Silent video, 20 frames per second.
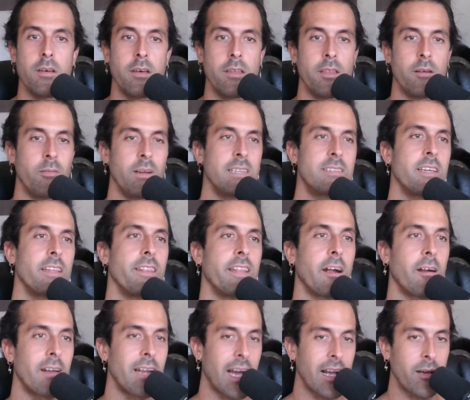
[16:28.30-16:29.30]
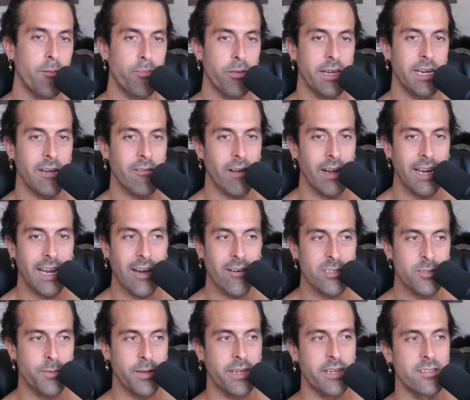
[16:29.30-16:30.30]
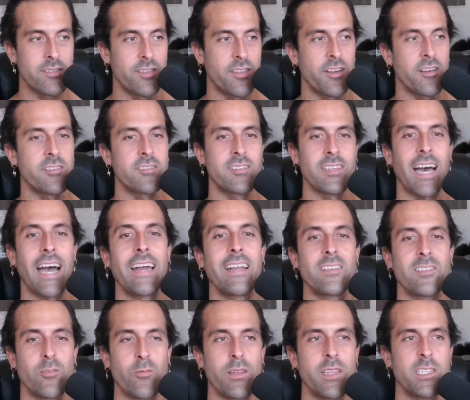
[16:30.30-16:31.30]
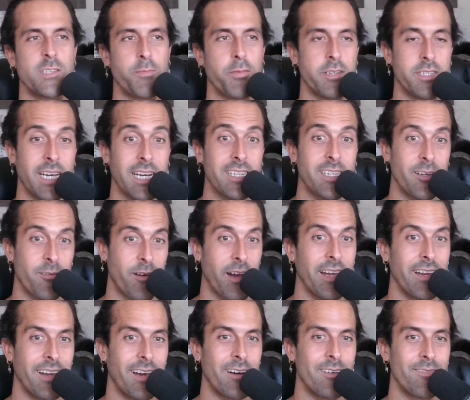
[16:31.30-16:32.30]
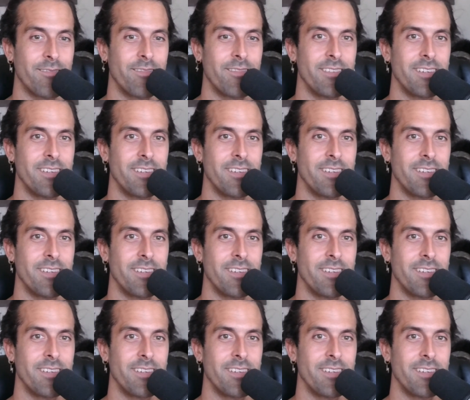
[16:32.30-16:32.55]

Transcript: The reason they're not complaining right now is because their side is the one that's protected right now.